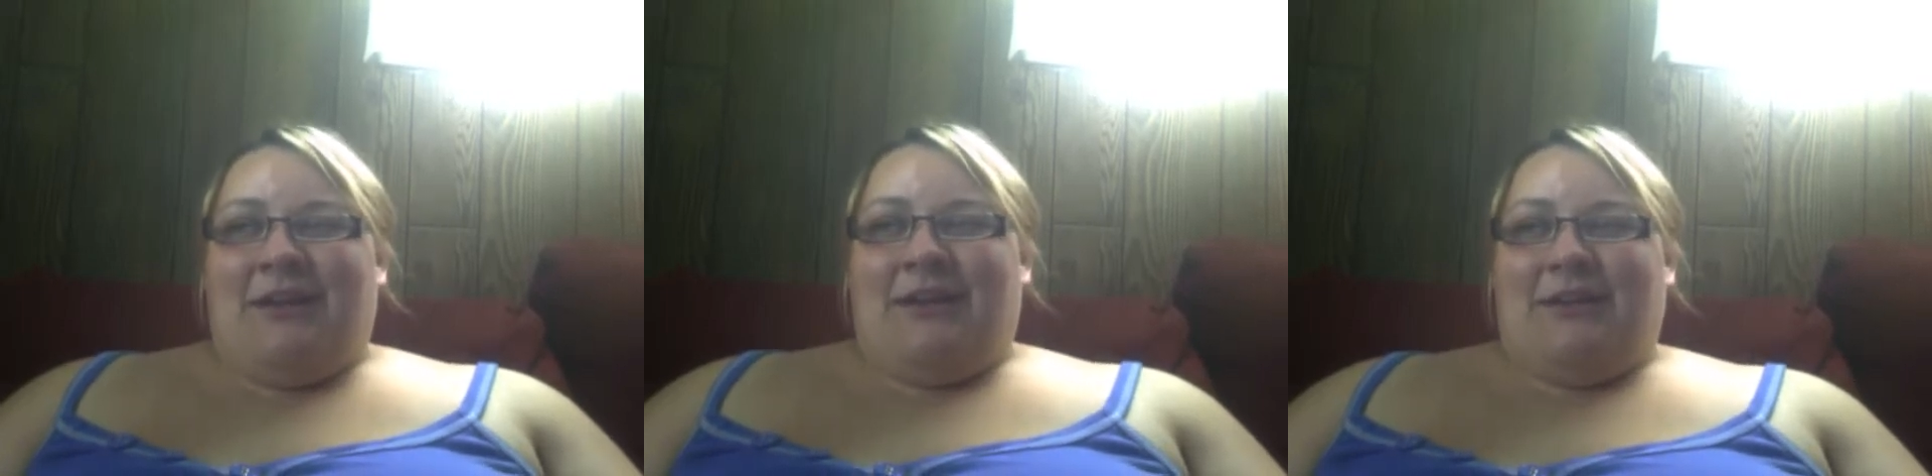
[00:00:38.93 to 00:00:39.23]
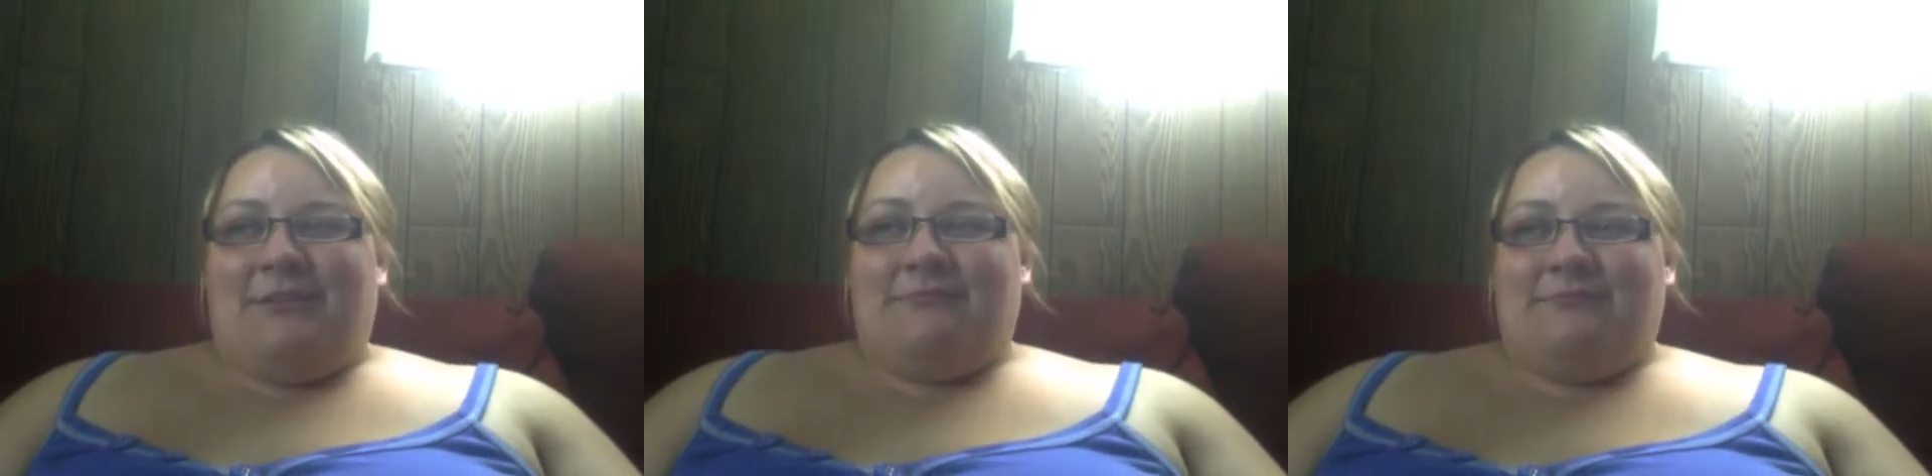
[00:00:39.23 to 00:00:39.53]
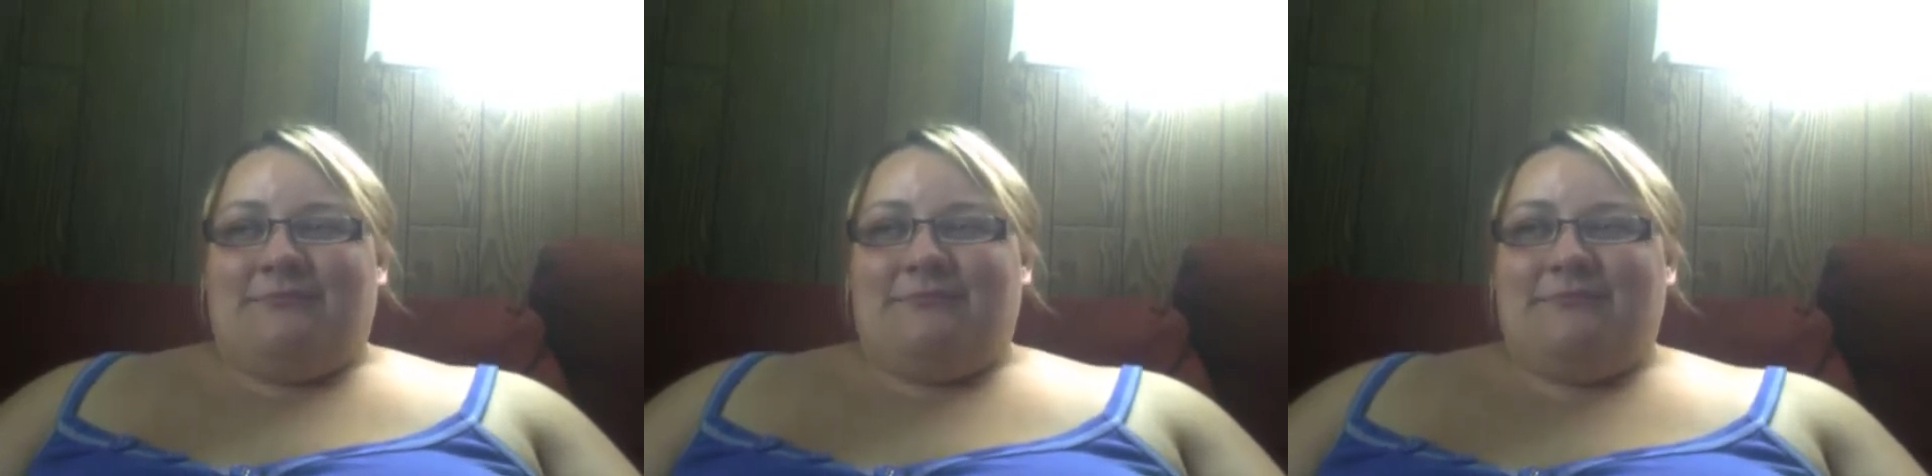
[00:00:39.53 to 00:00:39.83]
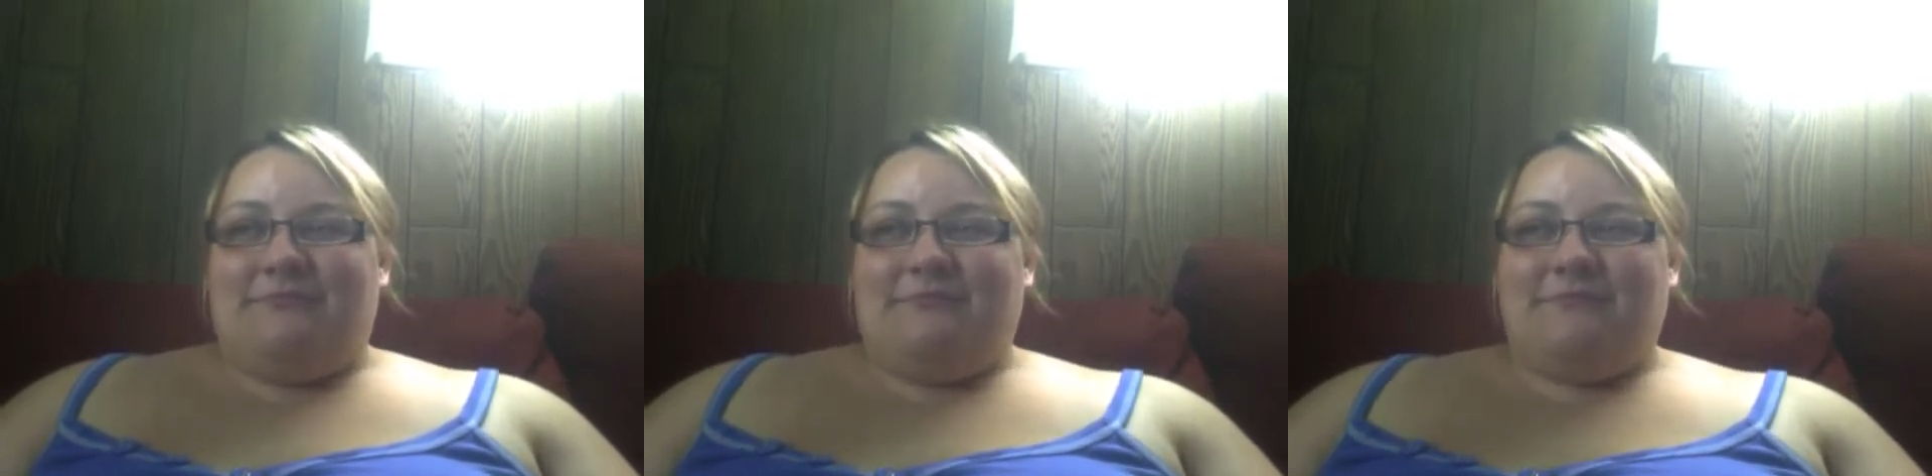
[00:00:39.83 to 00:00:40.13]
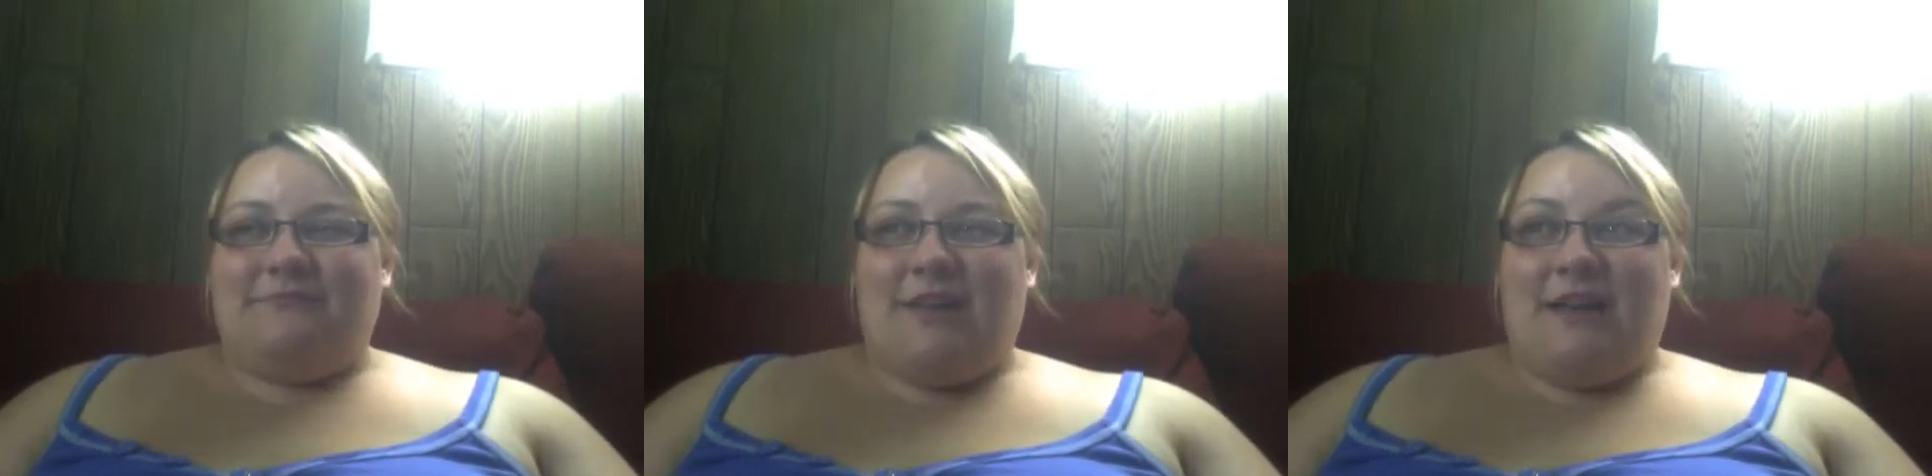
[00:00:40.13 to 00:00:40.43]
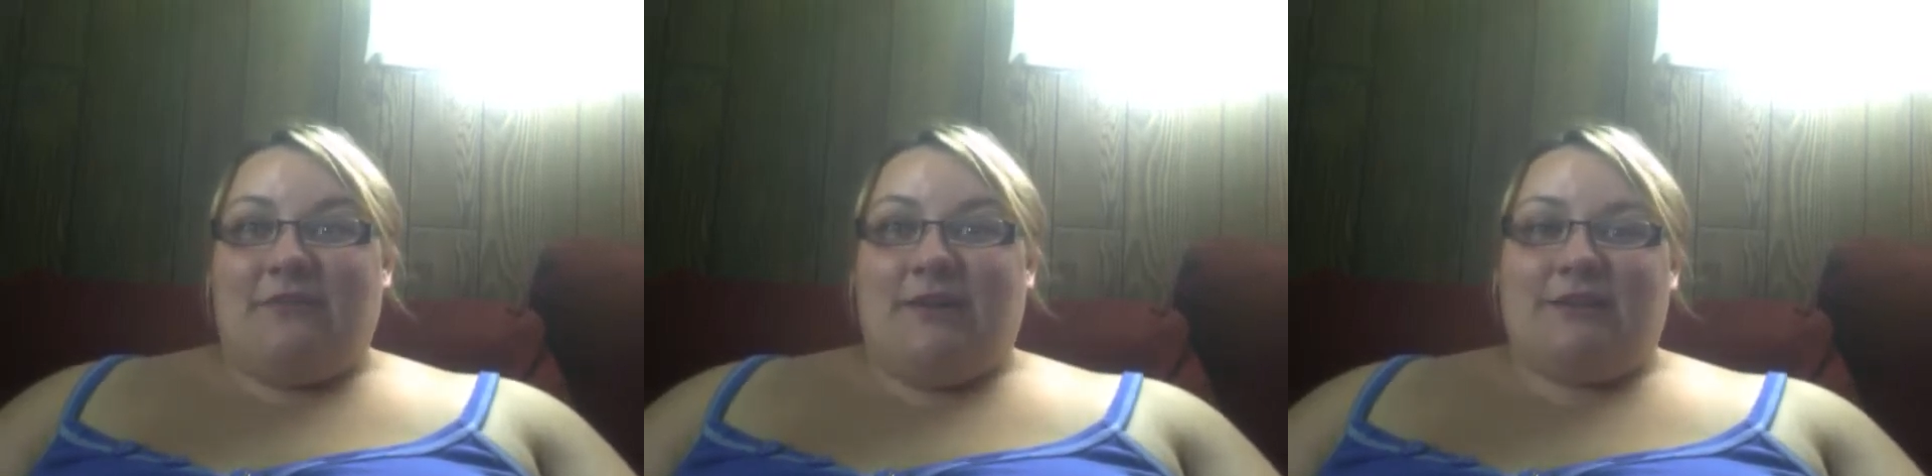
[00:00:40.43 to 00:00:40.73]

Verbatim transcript: um, I don't